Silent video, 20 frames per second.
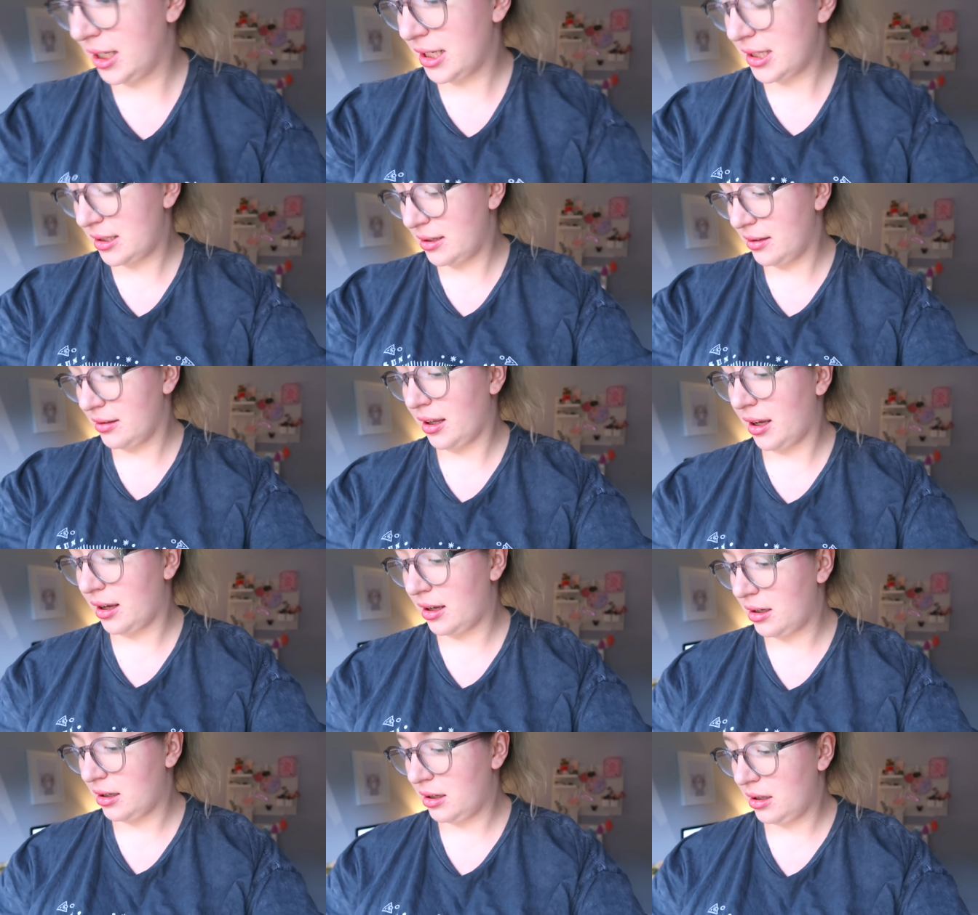Let's do
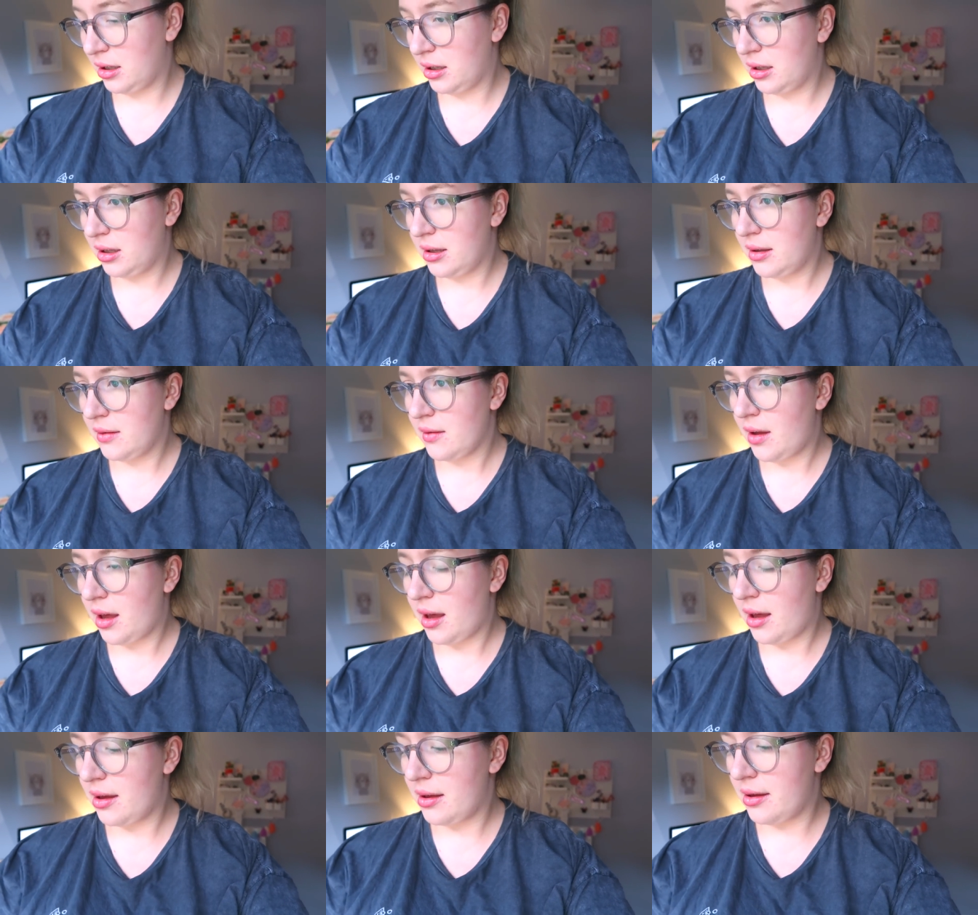that.
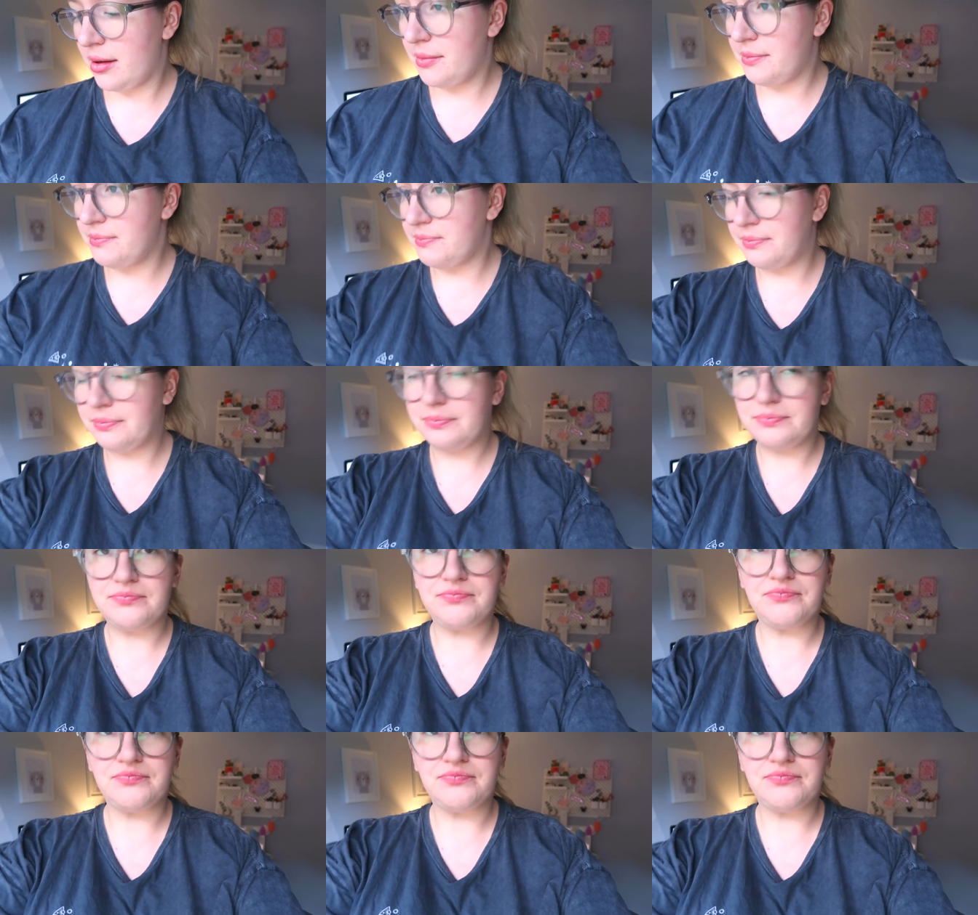Um,